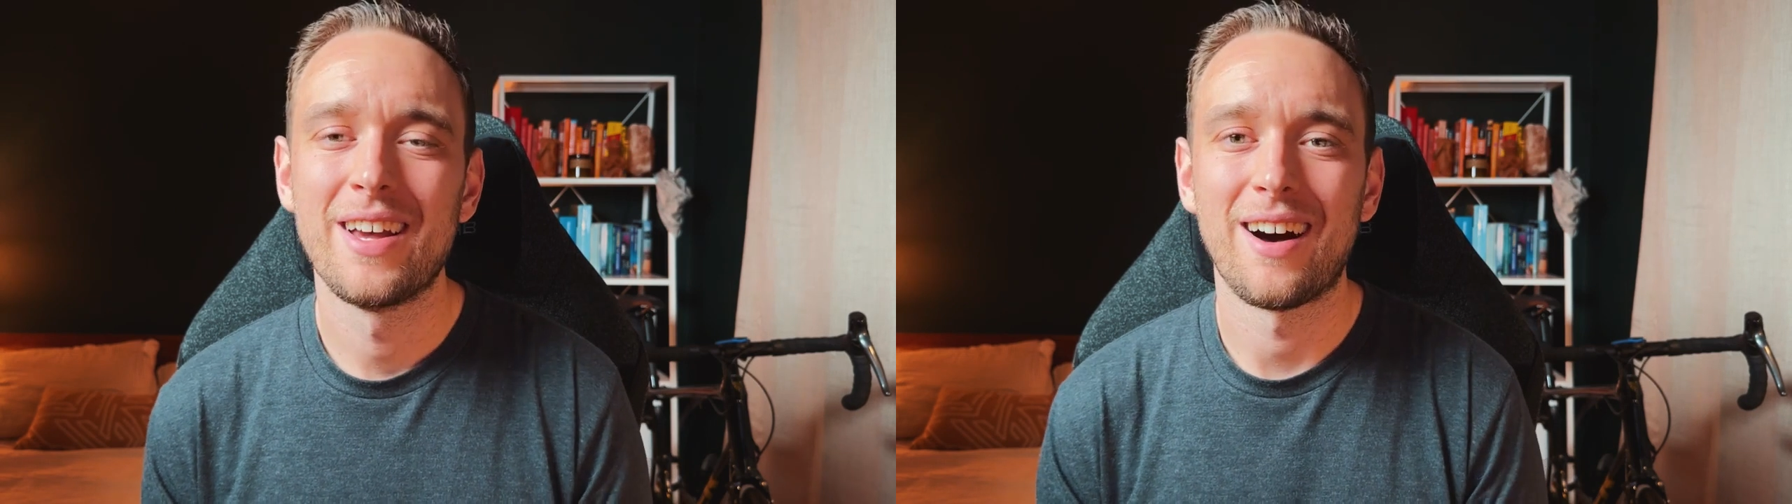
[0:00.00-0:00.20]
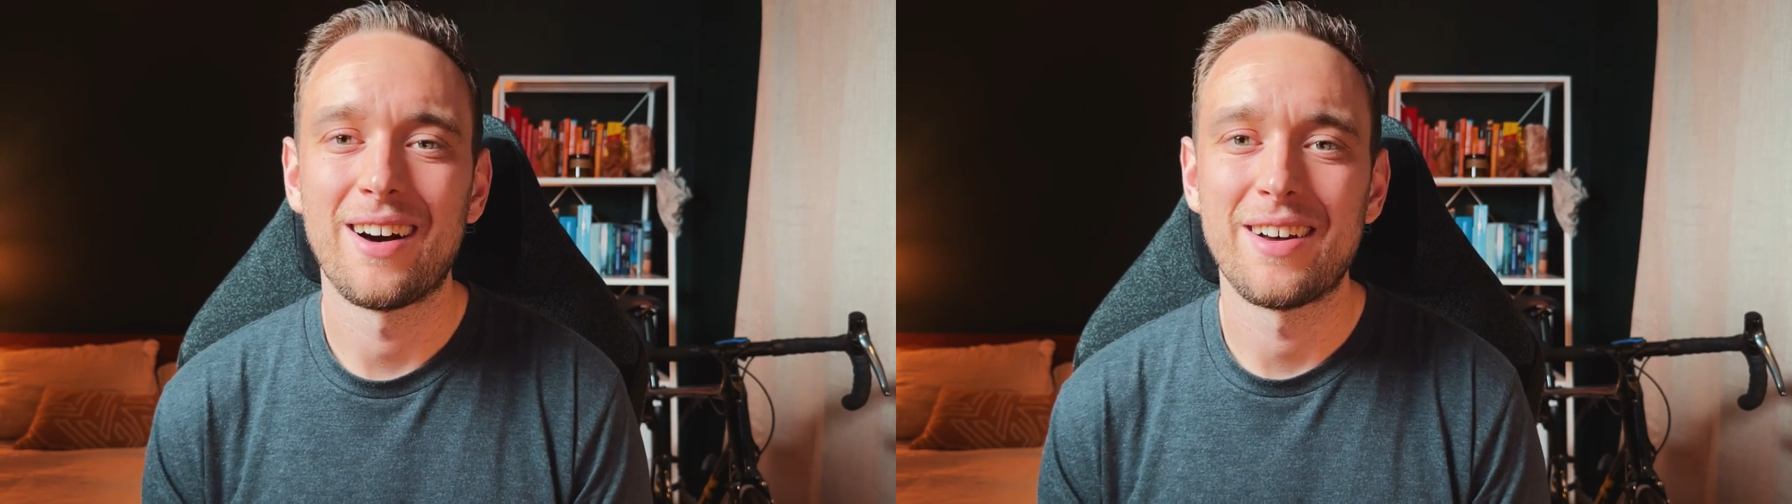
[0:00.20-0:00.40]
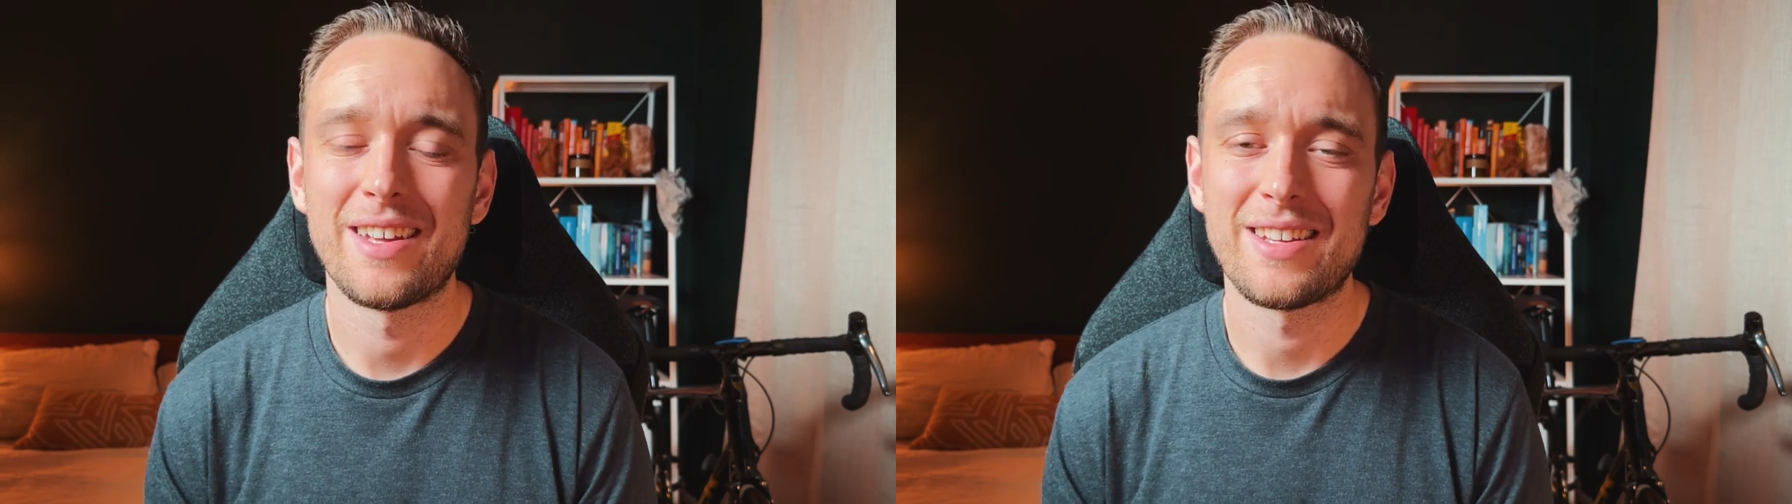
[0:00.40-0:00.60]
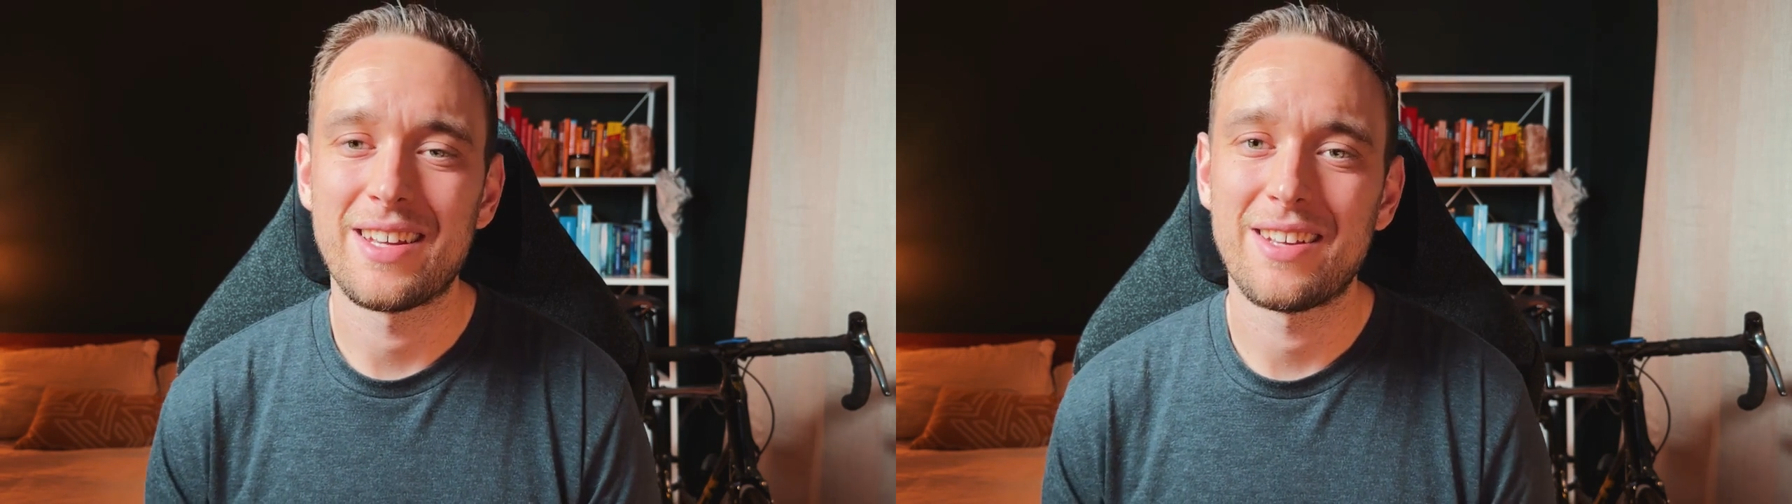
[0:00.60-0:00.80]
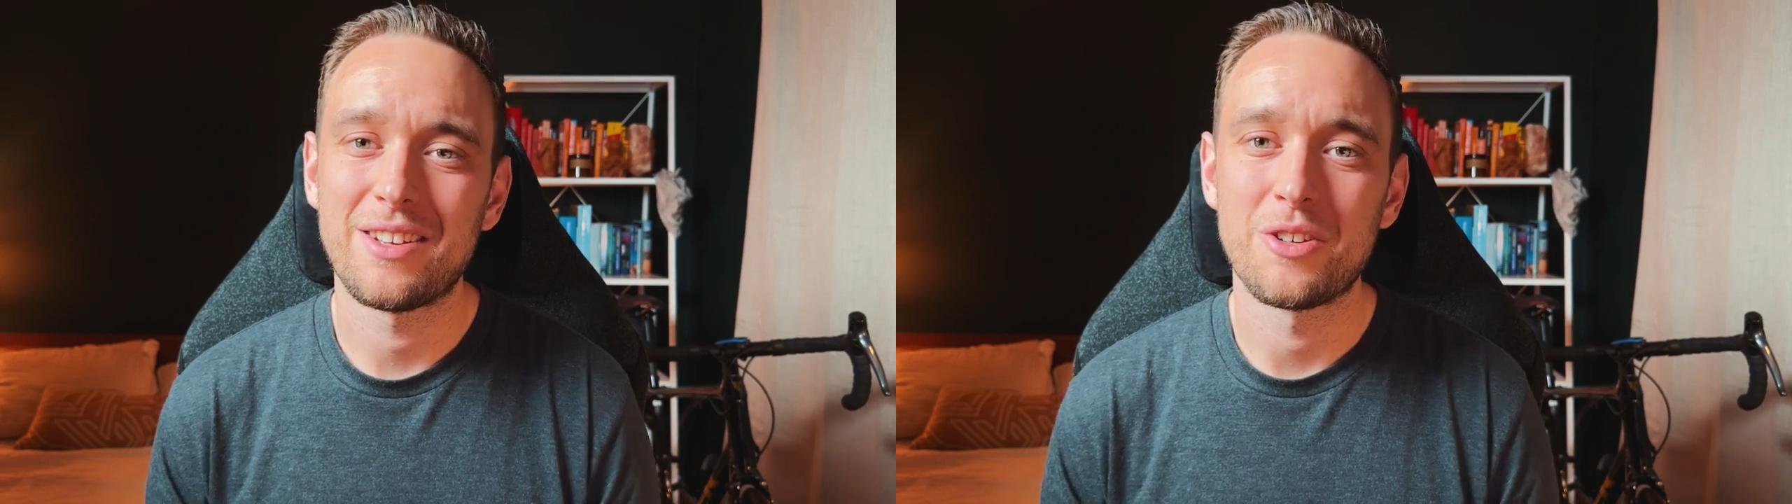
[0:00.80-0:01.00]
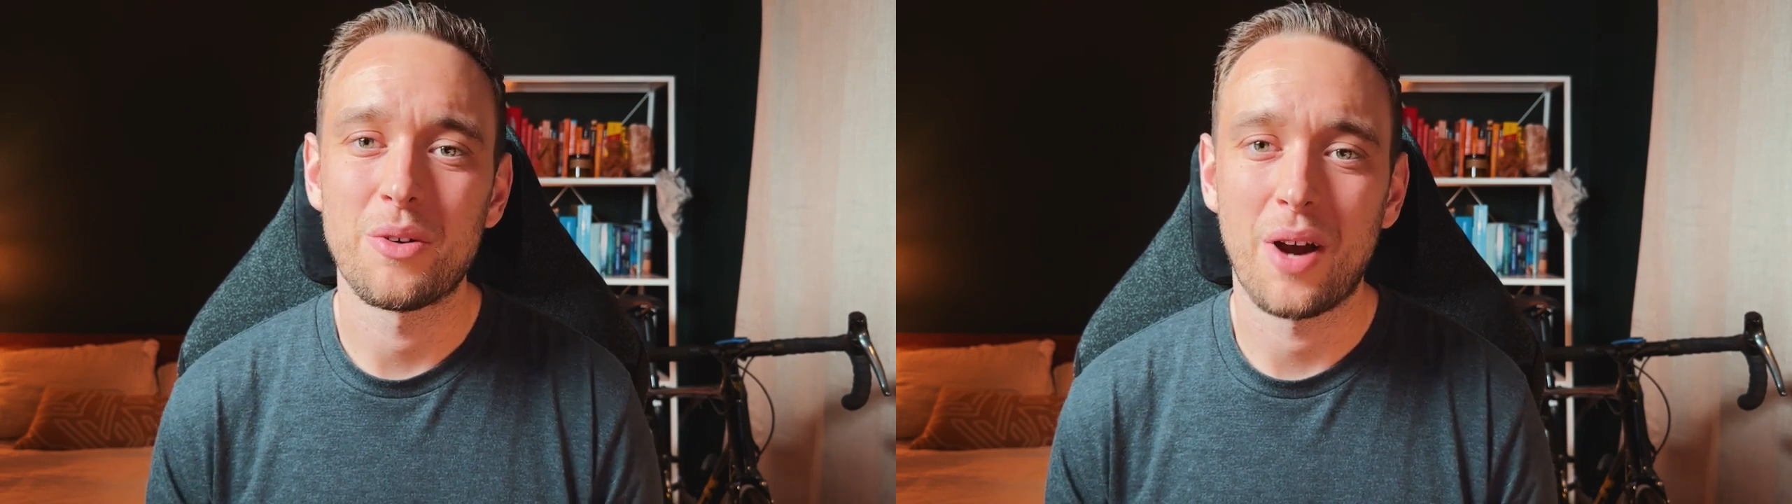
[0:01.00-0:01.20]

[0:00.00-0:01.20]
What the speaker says: And you know,